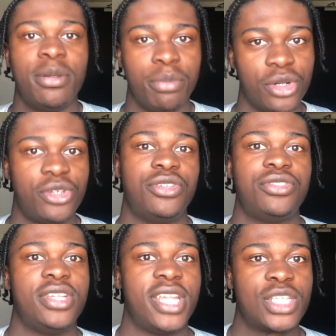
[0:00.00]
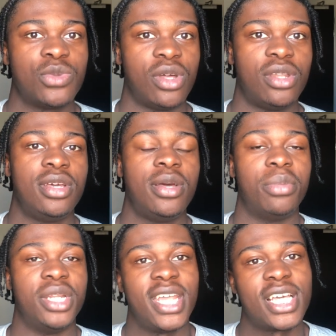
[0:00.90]
Book you onto the next one.
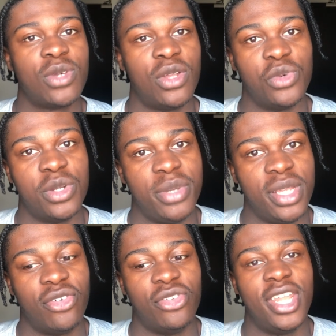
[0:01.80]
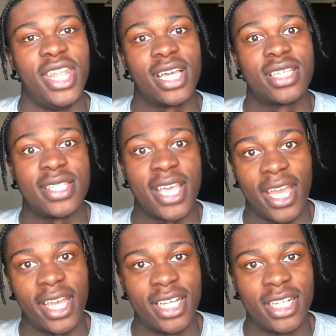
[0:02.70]
But the next one would have been on the next
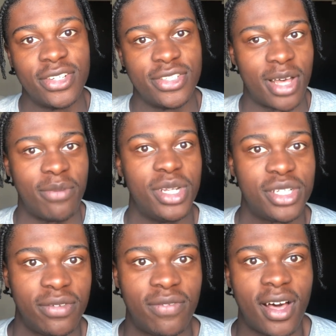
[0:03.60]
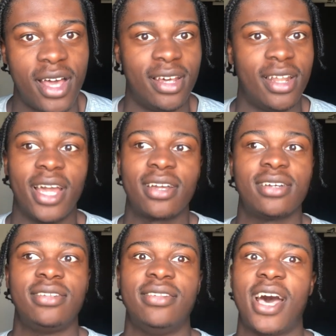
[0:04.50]
day because I'm literally flying at like
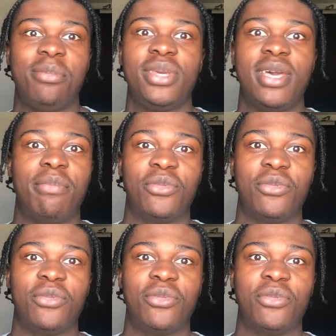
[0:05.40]
9 p.m.